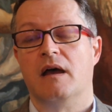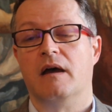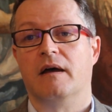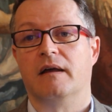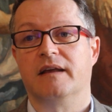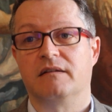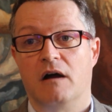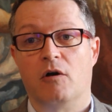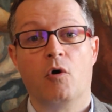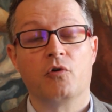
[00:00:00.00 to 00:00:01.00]
that
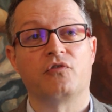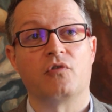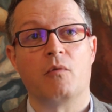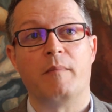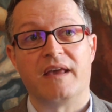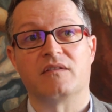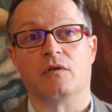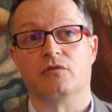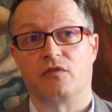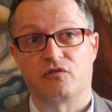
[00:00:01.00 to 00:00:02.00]
are also based
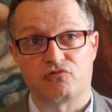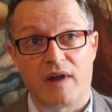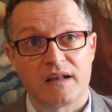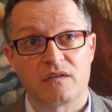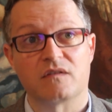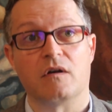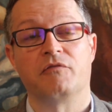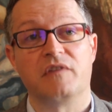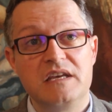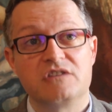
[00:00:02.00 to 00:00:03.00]
on the strengths
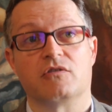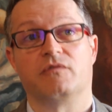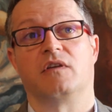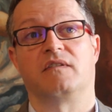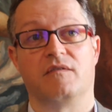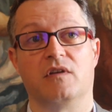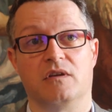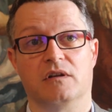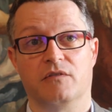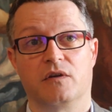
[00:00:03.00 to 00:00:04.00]
of each of the
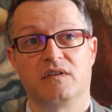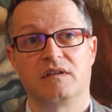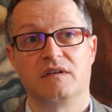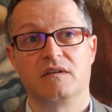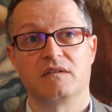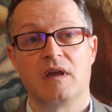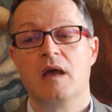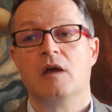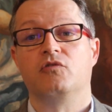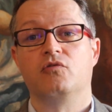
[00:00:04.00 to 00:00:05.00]
7 universities
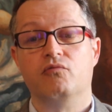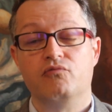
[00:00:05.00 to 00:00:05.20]
to